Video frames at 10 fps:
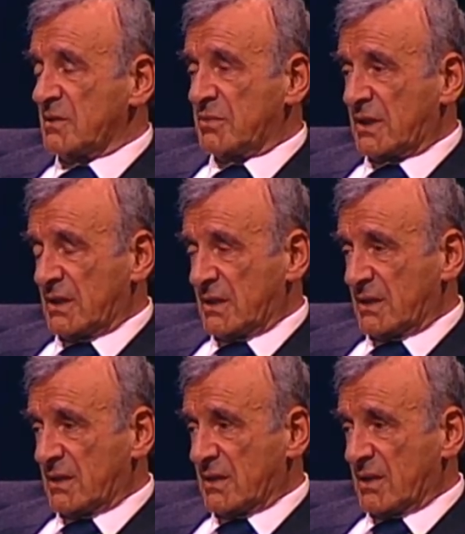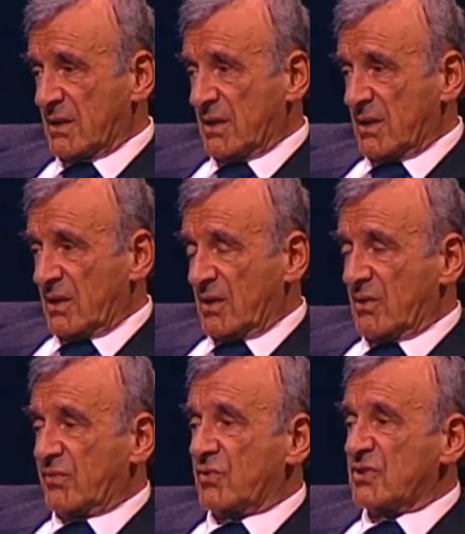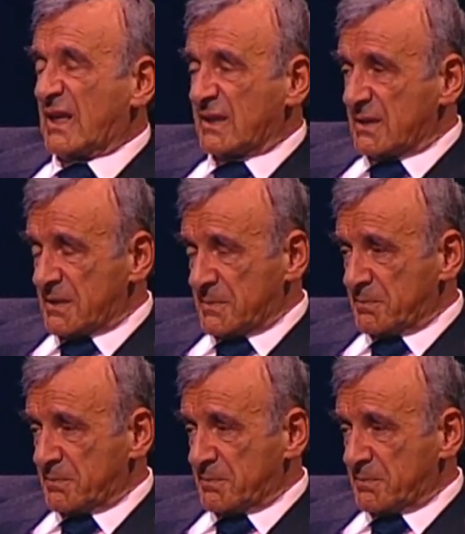in the beginning, for the other.